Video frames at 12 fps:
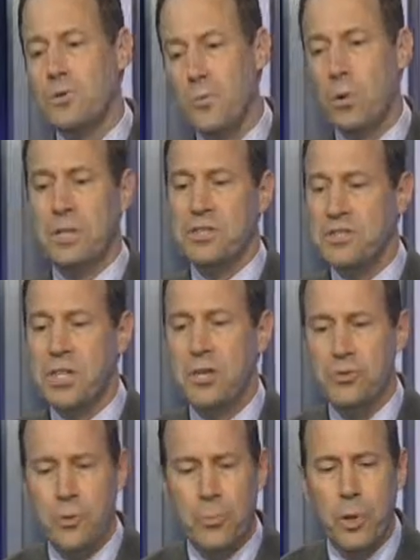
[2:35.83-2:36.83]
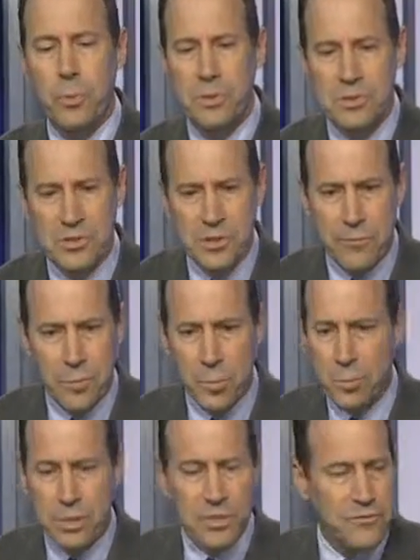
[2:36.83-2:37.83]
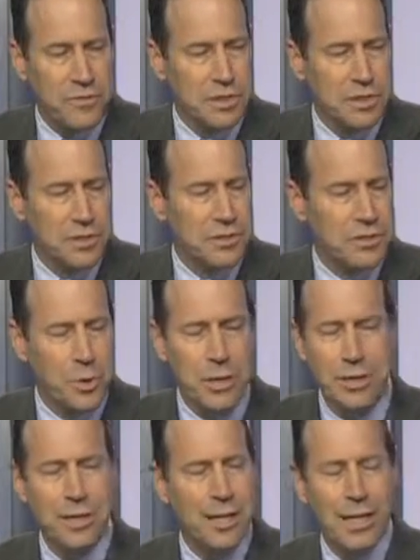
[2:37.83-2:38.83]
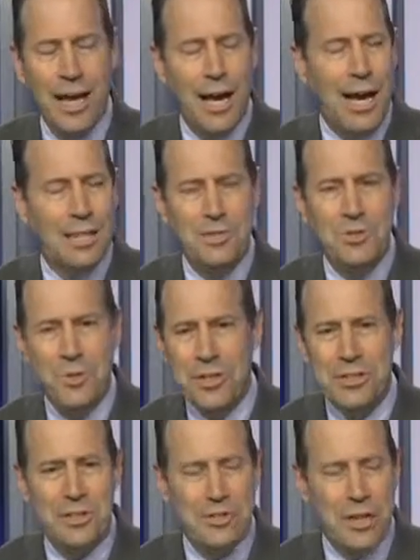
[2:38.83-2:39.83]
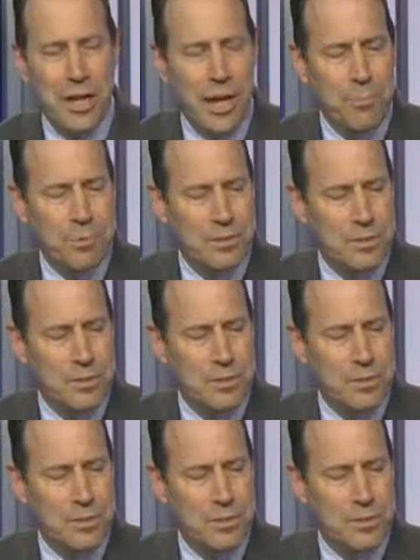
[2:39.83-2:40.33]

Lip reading: one of the central purposes of it would be defeated in this way, I just don't think that's going to happen.